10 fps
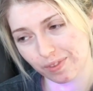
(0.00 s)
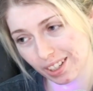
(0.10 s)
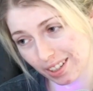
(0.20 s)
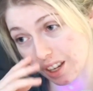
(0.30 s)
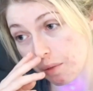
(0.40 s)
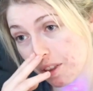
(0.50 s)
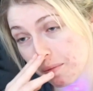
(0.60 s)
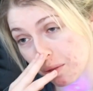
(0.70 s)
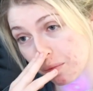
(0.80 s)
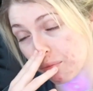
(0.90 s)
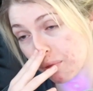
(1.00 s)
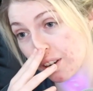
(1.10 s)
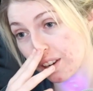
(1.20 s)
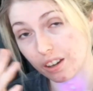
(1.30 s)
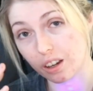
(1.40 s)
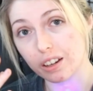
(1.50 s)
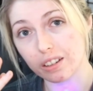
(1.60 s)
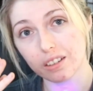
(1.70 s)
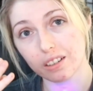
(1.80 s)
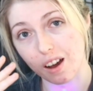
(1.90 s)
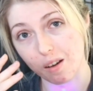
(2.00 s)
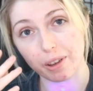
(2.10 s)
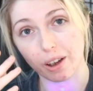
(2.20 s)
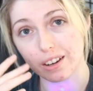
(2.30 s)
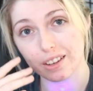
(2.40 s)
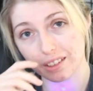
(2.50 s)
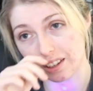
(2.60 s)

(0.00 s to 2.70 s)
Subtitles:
Some of them are pretty good, I'll be honest.